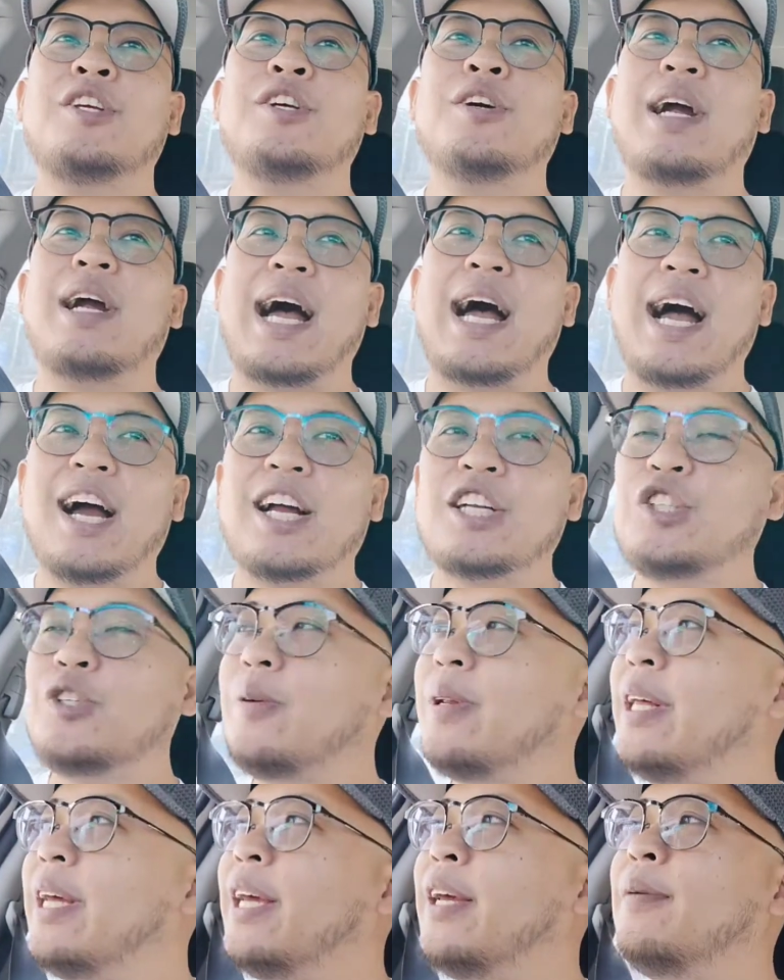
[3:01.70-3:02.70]
you're
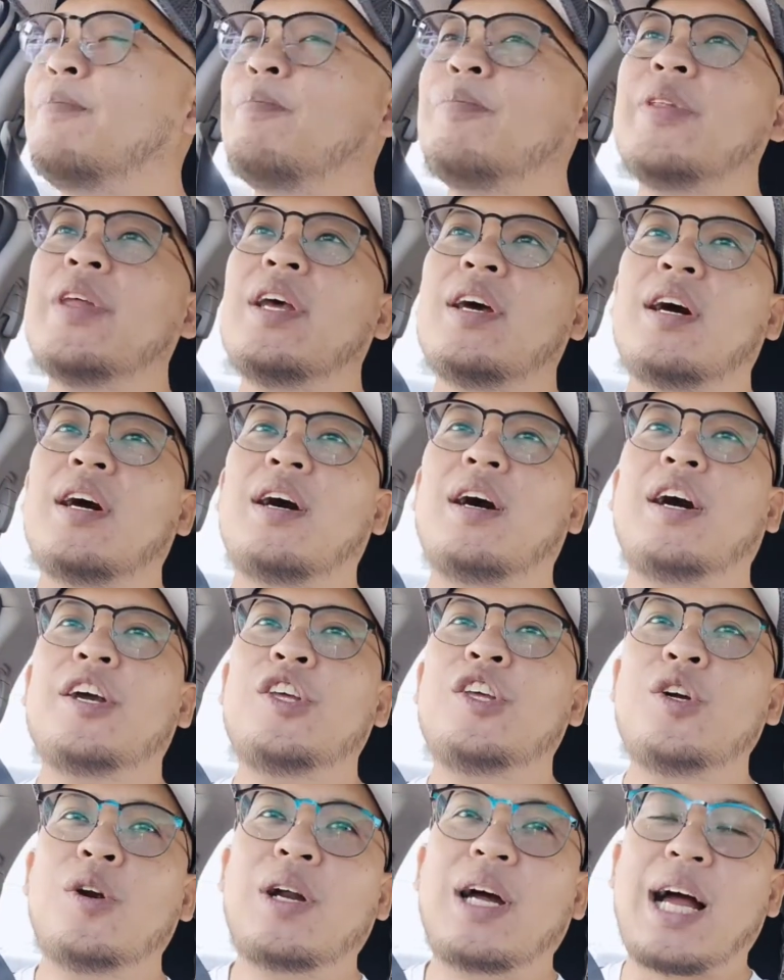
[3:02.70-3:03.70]
actually
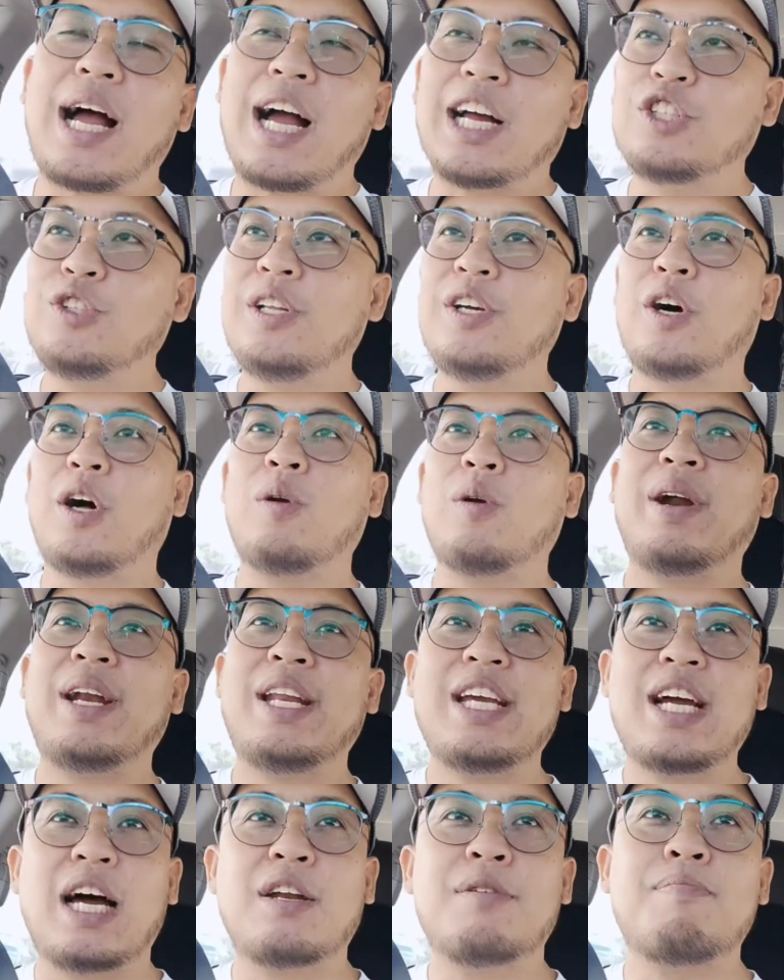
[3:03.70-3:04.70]

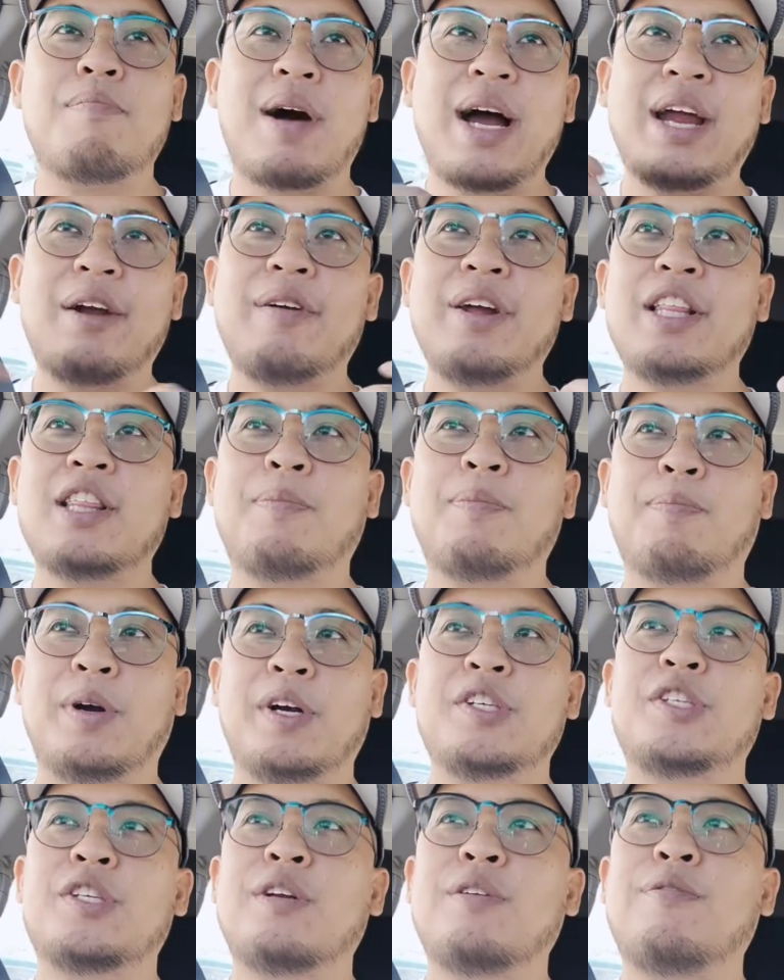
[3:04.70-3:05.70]
already admiring the
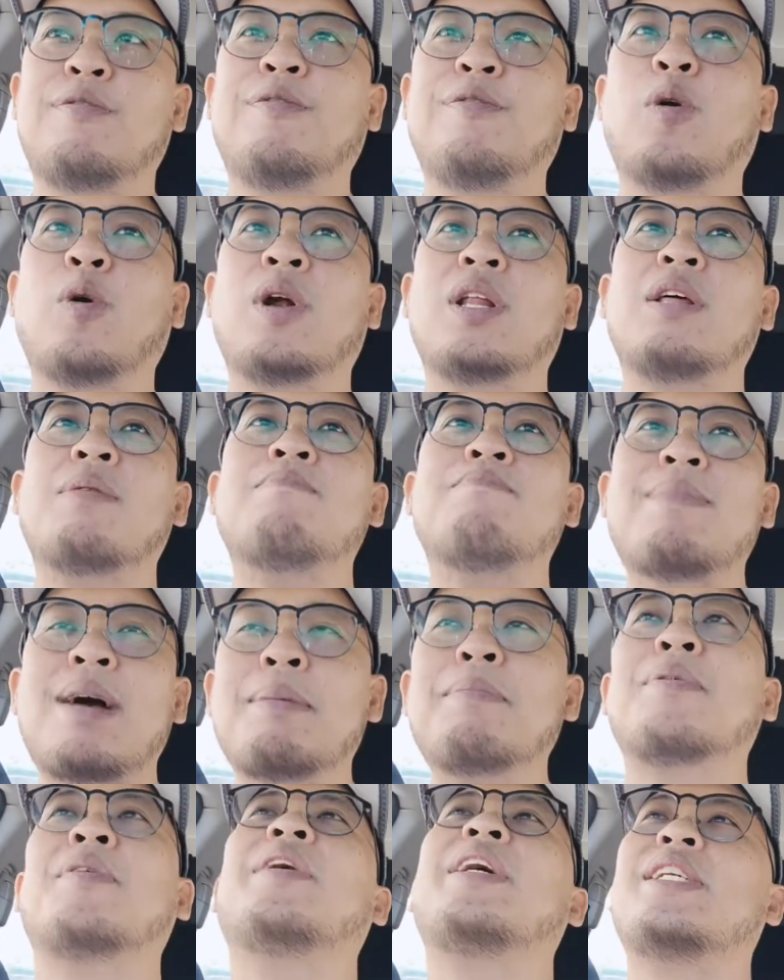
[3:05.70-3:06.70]
person for the
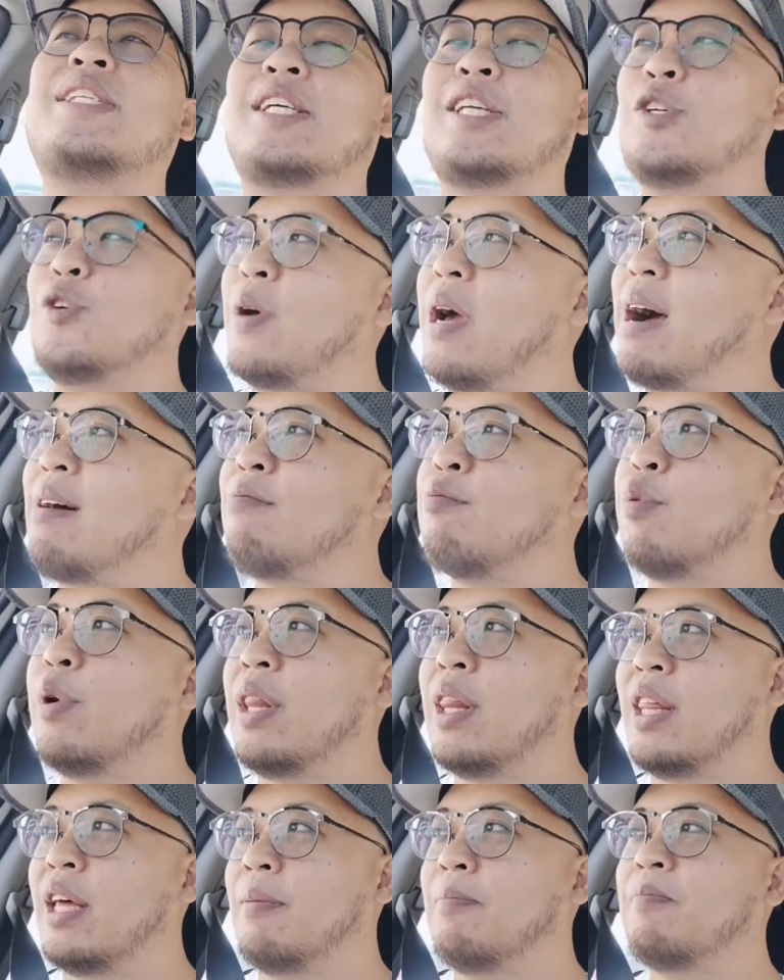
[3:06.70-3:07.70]
memories that you have
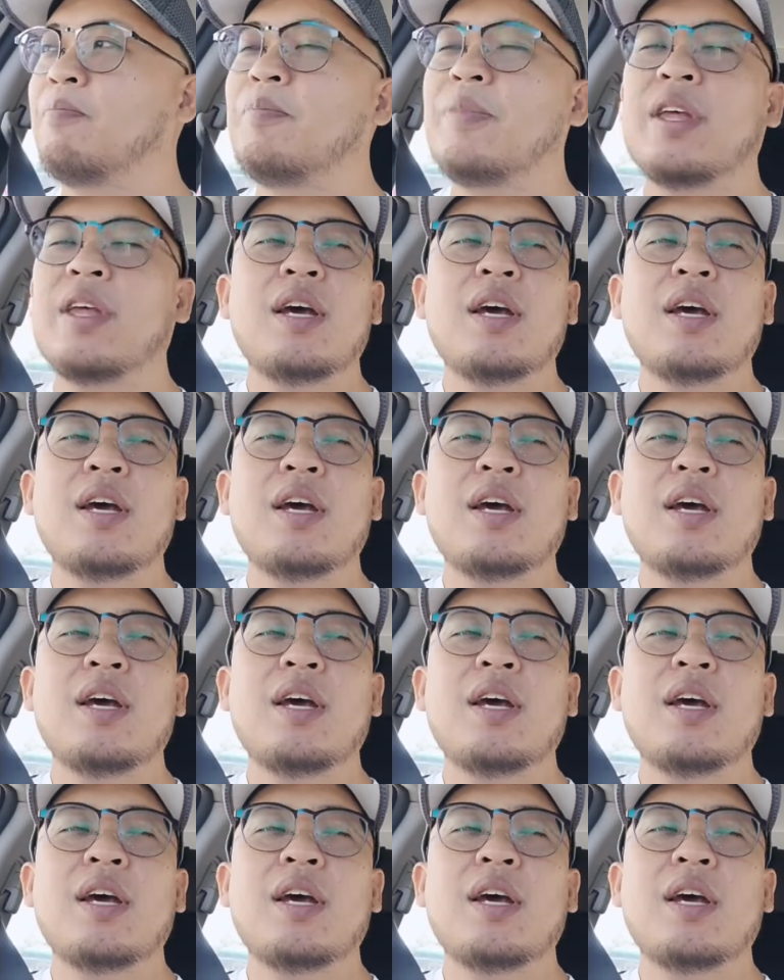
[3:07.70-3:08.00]
with them.